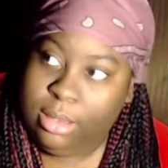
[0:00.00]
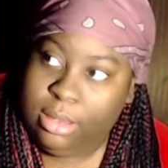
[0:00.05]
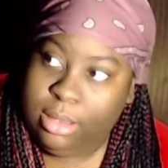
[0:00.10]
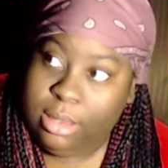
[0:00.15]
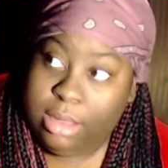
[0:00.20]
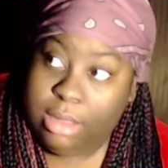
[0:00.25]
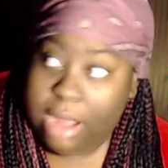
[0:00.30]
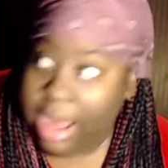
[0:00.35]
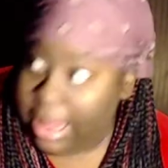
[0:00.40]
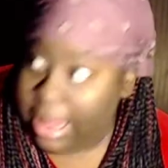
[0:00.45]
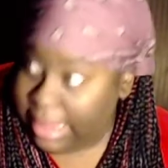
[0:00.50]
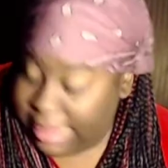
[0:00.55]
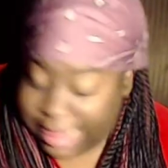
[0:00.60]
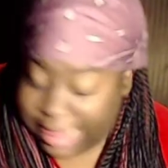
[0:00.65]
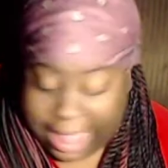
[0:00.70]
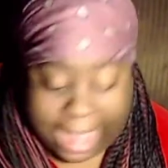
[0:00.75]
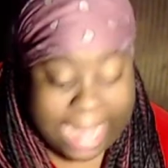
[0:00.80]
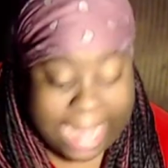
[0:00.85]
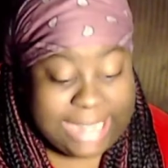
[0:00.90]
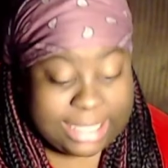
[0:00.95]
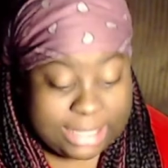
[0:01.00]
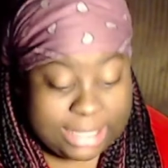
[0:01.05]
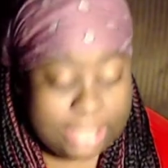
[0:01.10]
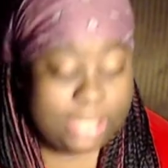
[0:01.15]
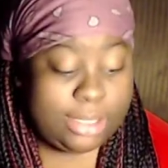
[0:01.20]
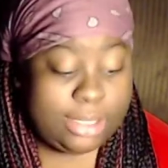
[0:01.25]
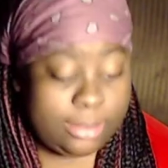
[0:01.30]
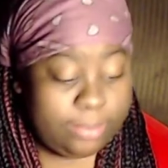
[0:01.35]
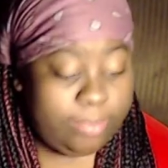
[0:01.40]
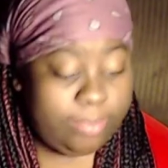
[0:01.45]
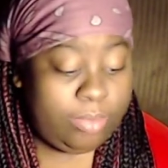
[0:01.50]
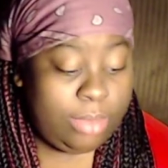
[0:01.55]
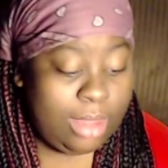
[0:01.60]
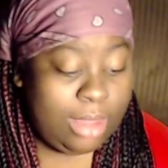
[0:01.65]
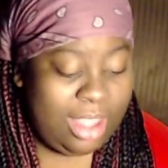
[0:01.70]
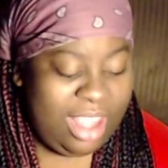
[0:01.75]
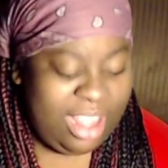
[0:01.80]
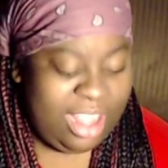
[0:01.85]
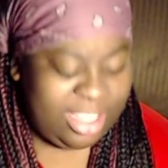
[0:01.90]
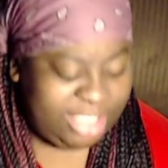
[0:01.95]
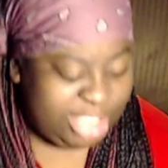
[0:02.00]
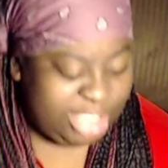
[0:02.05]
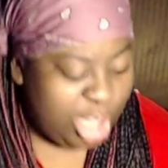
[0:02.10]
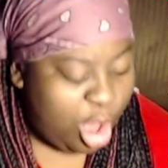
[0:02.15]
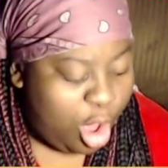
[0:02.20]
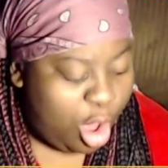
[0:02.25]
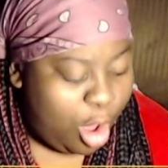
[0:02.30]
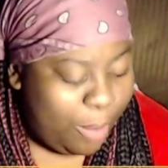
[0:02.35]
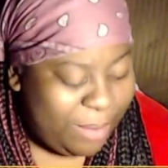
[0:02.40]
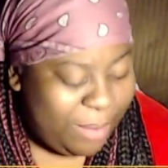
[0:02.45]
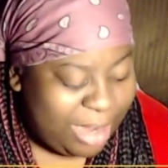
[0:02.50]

A lot? She opened her